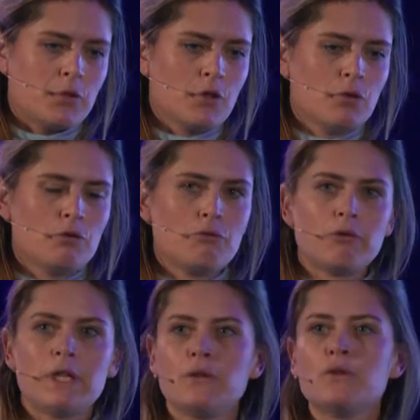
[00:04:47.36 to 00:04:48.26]
To
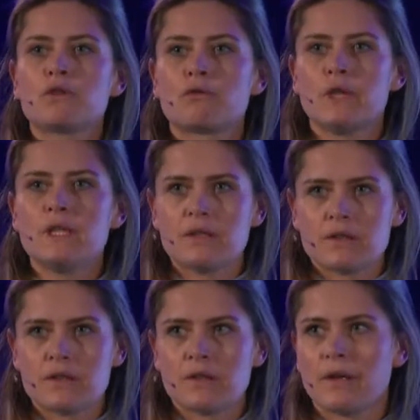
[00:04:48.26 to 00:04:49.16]
reduce risks,